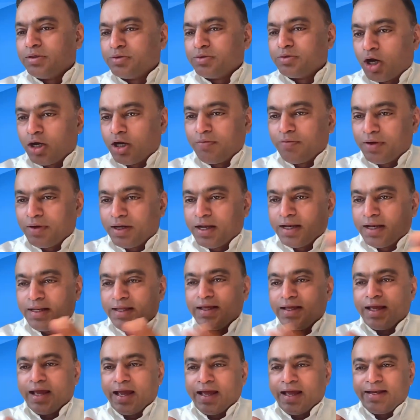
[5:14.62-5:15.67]
there was not even
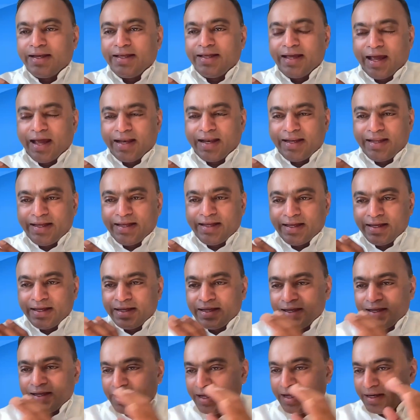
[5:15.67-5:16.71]
any
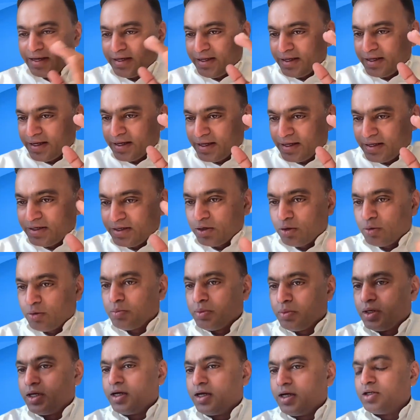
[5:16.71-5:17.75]

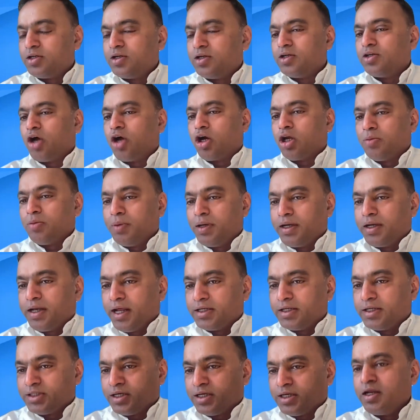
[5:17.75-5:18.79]
the
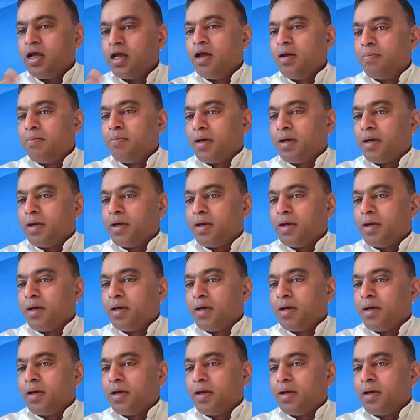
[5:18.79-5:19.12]
documentation.